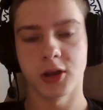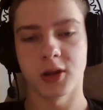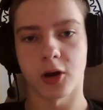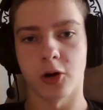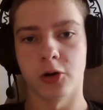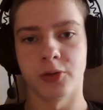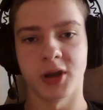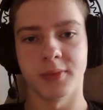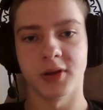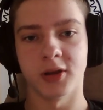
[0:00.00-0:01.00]
or
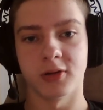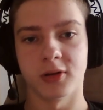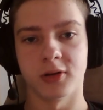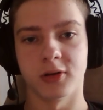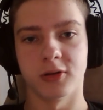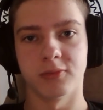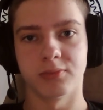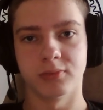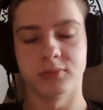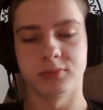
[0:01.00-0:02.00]
maybe
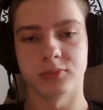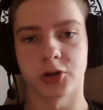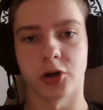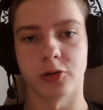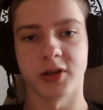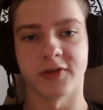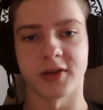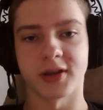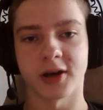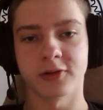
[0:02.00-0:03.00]
go even
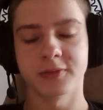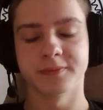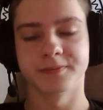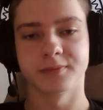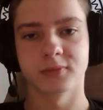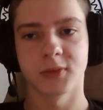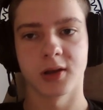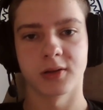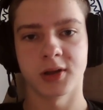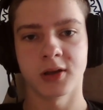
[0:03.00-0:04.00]
down,
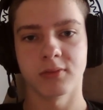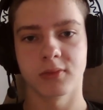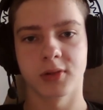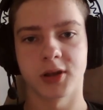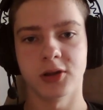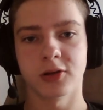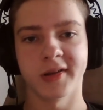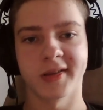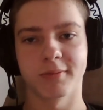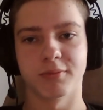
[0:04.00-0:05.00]
then keto
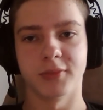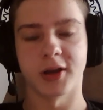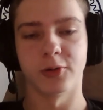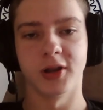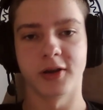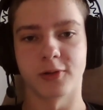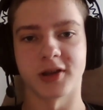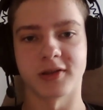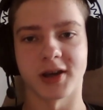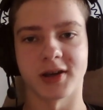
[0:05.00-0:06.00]
is a really
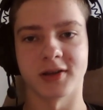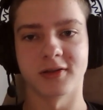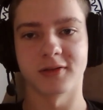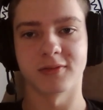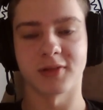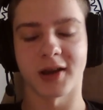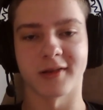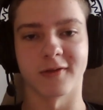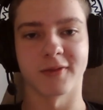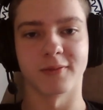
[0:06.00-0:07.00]
great diet, as
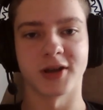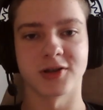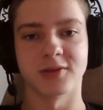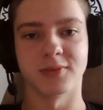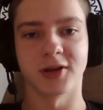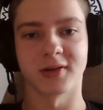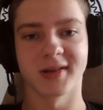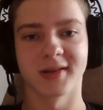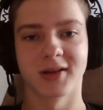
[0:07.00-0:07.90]
you mentioned, because